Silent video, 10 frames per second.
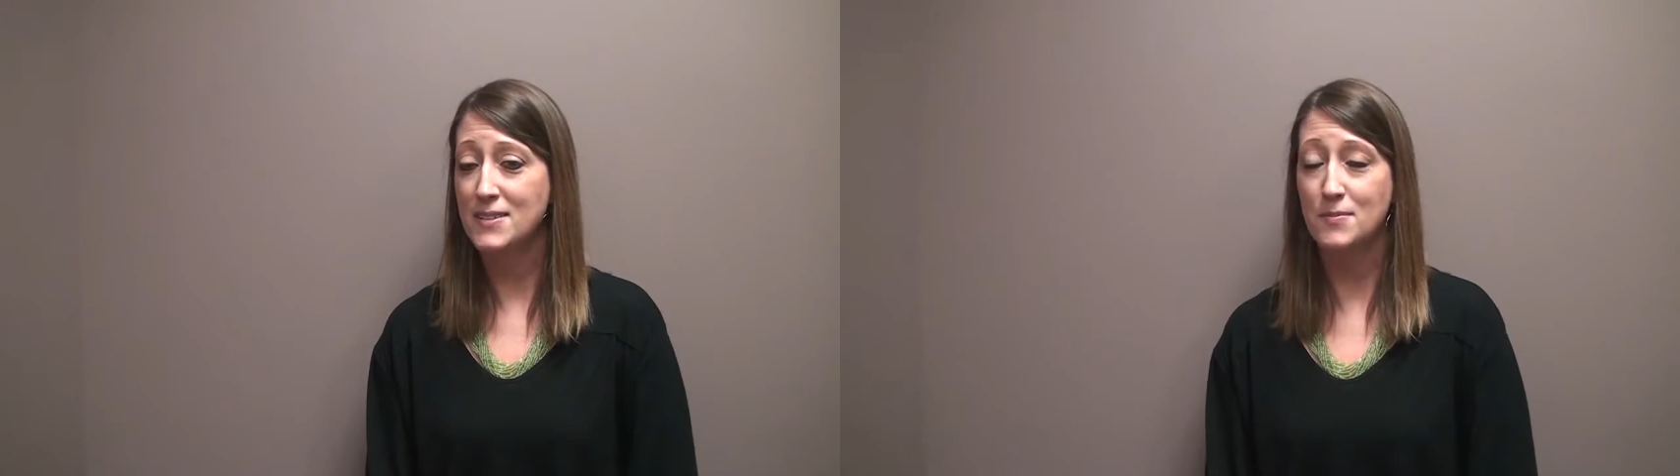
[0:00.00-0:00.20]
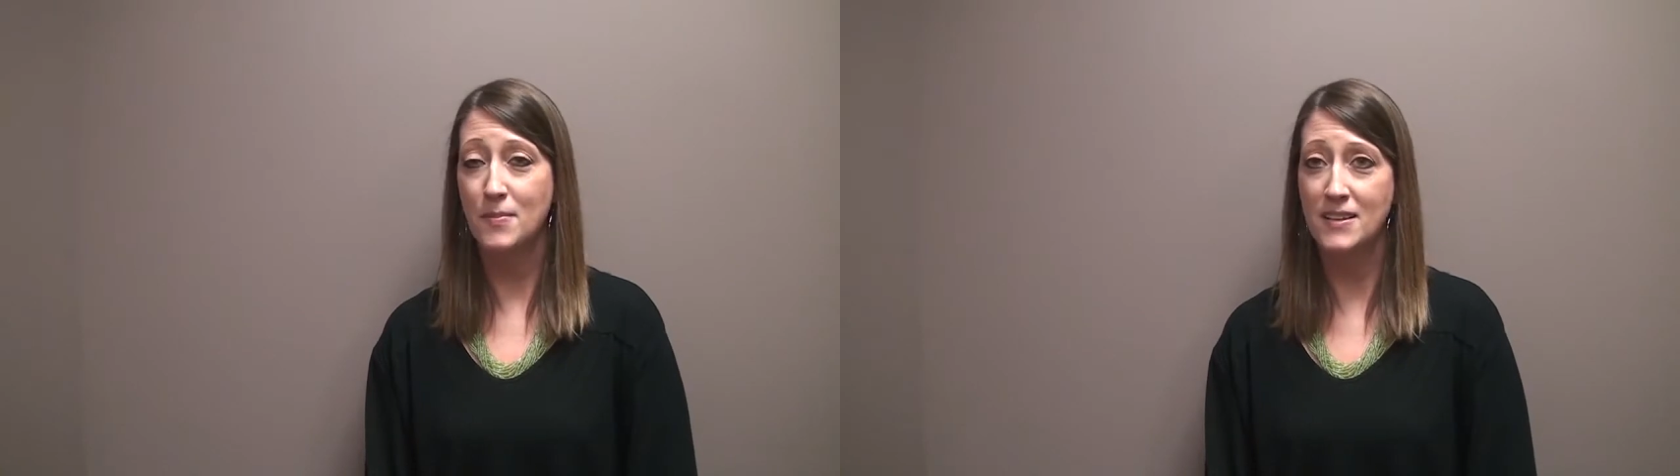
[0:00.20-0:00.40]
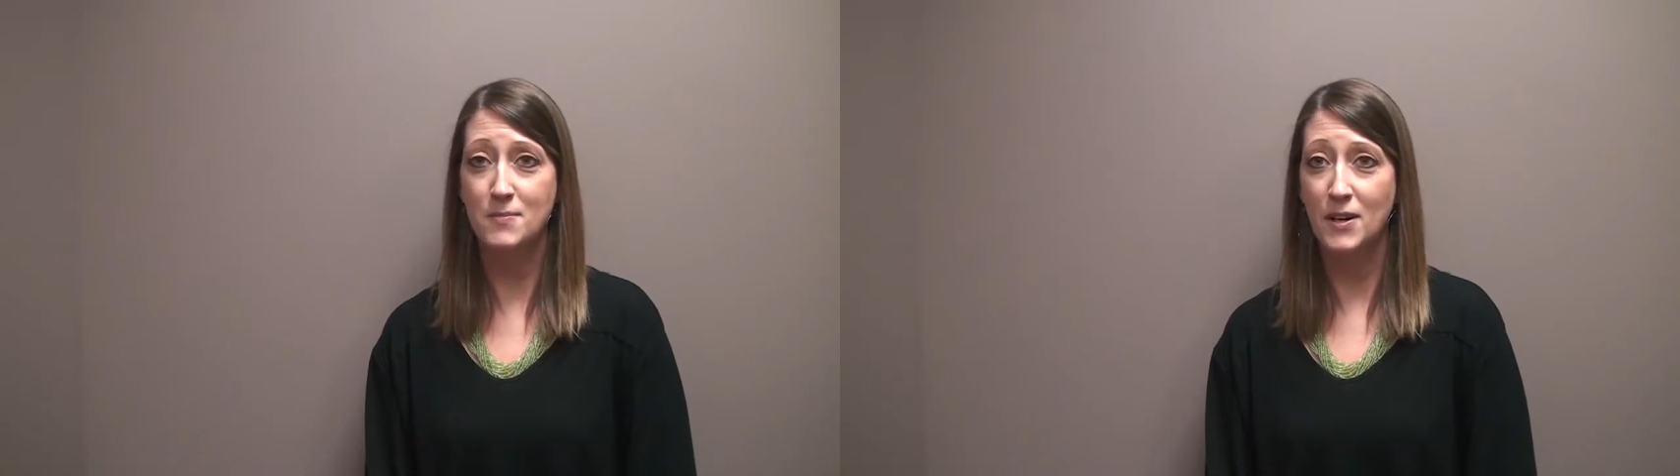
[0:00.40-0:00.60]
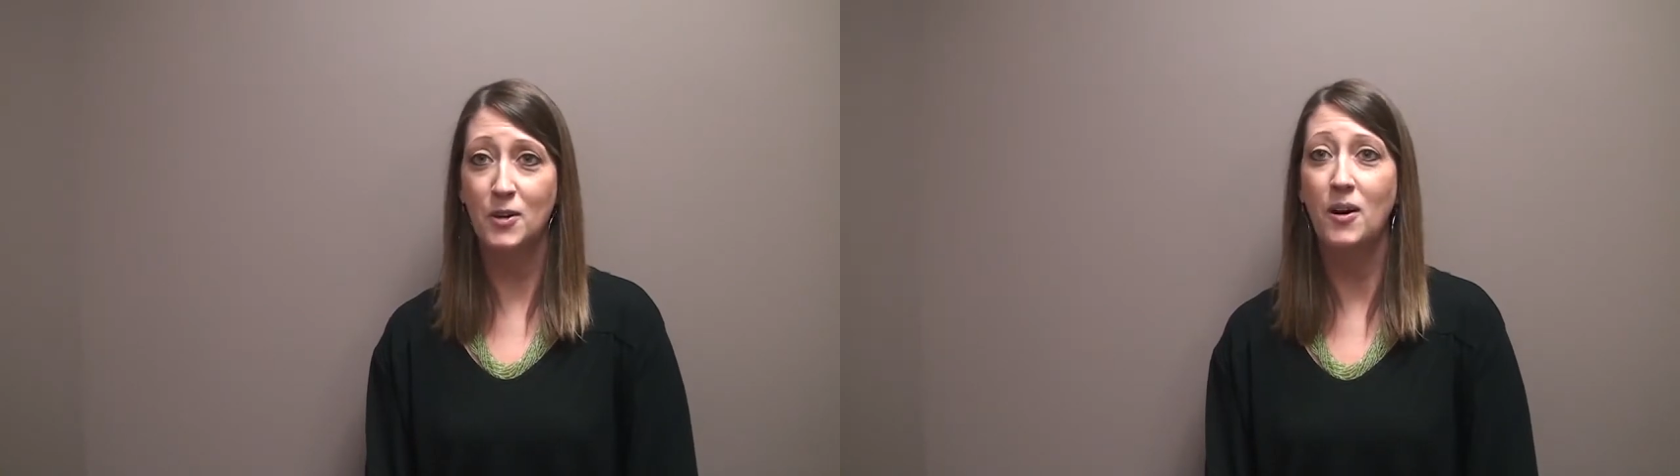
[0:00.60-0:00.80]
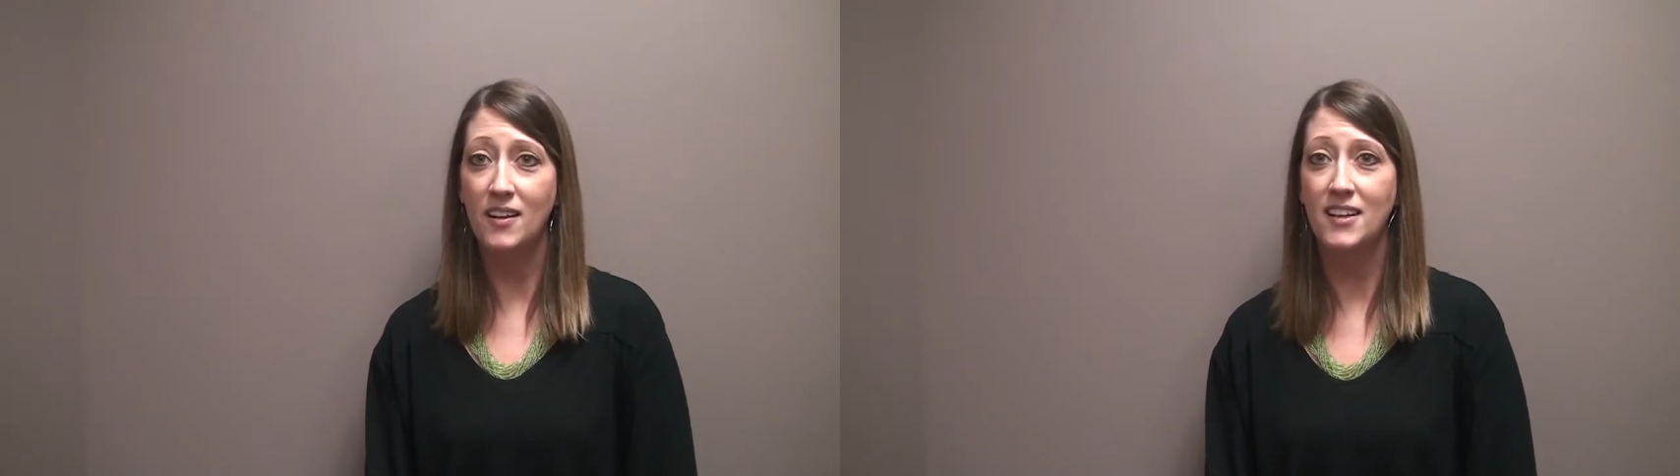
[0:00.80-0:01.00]
is
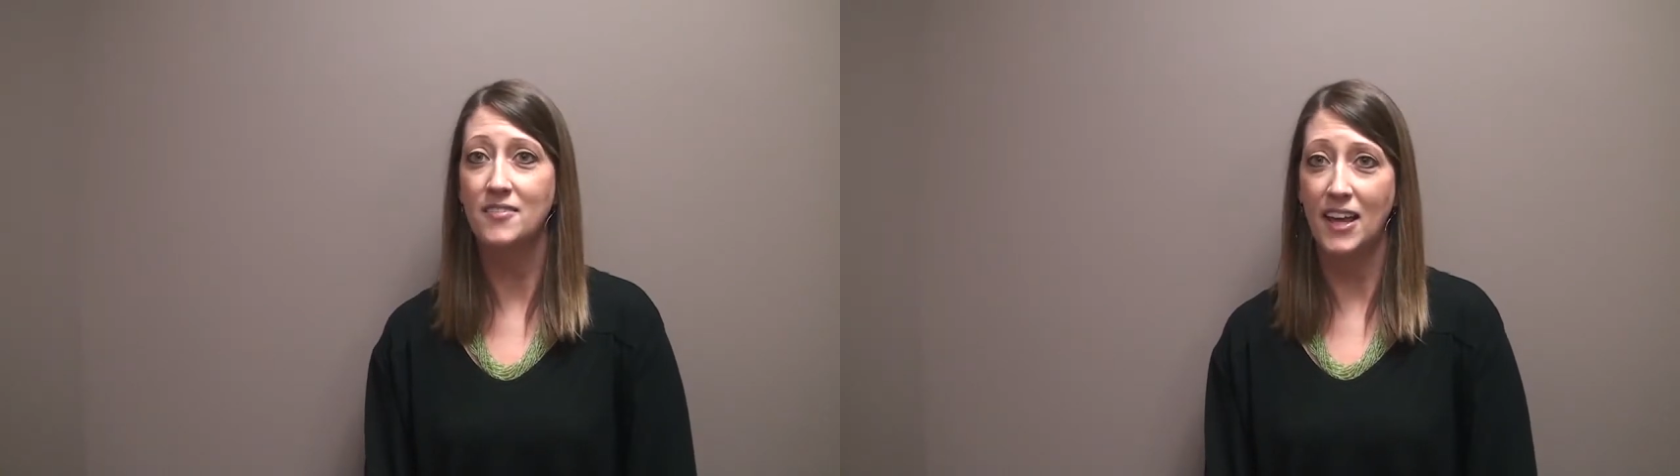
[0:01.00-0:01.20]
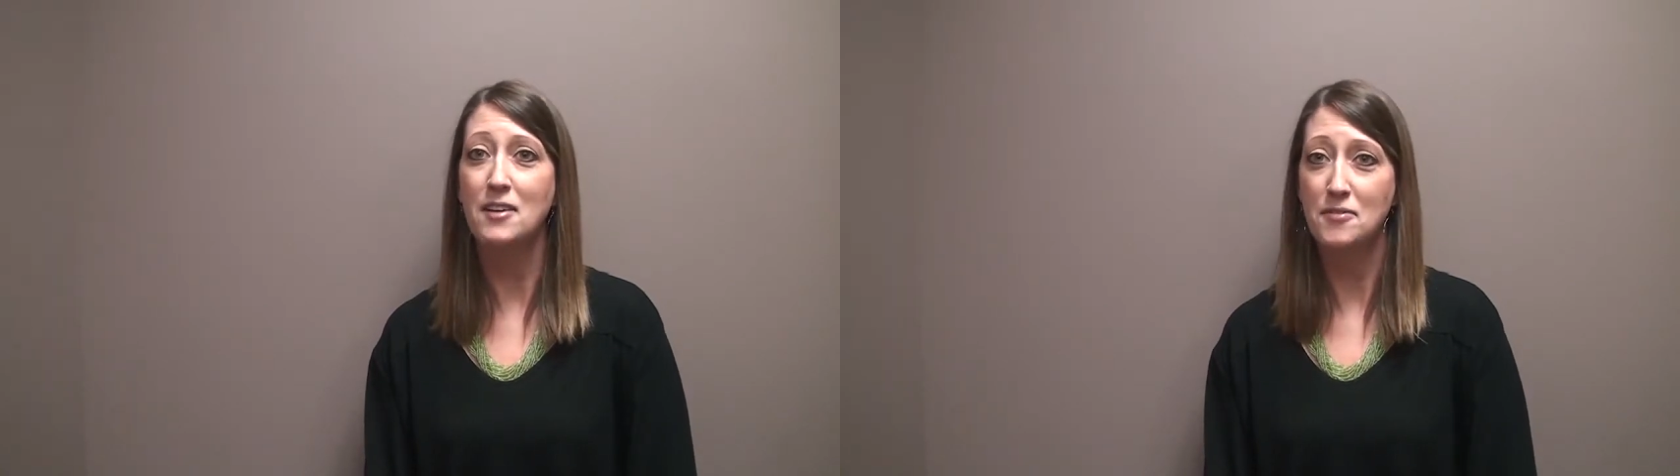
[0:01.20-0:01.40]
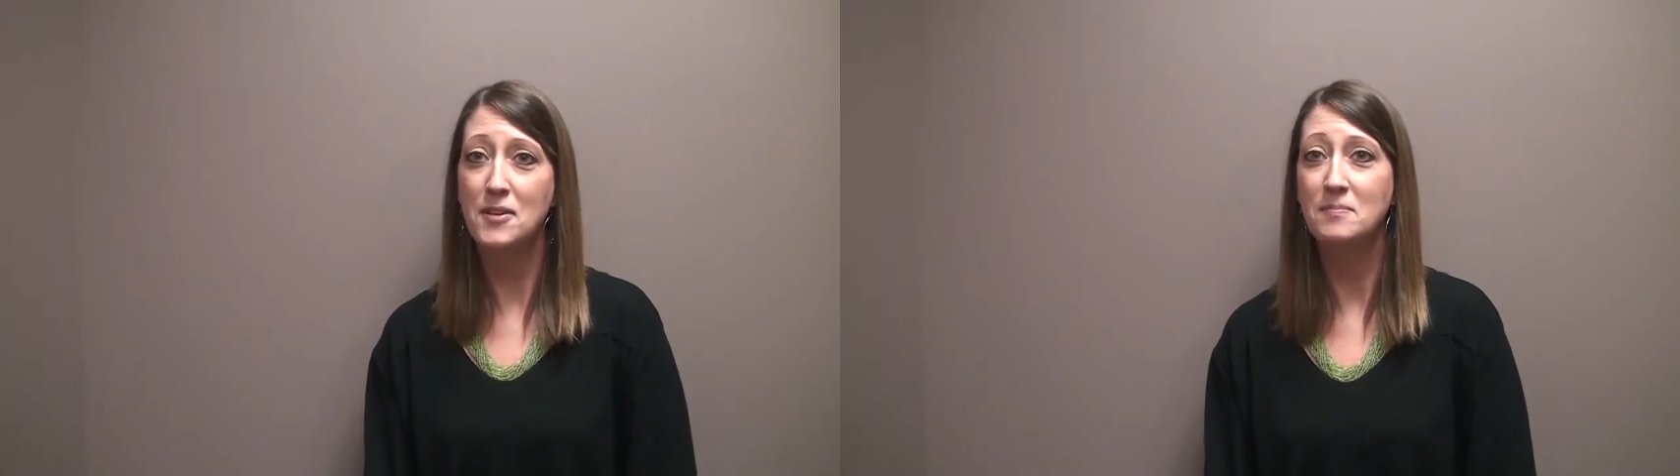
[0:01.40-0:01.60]
better quality of life.